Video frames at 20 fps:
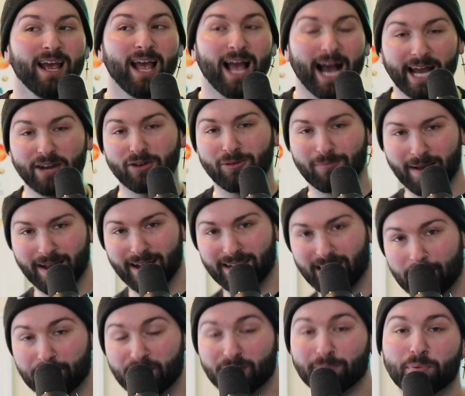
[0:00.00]
I don't mind.
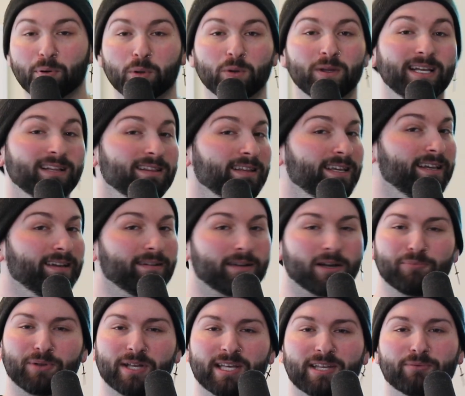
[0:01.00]
I'm completely
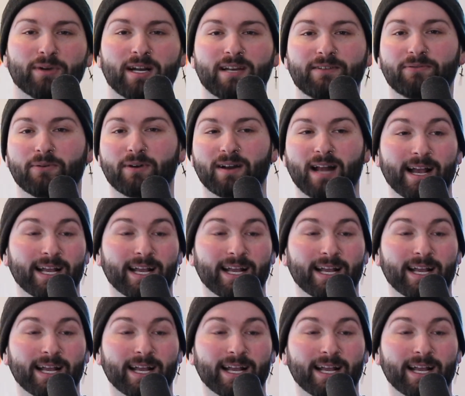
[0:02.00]
ready for it.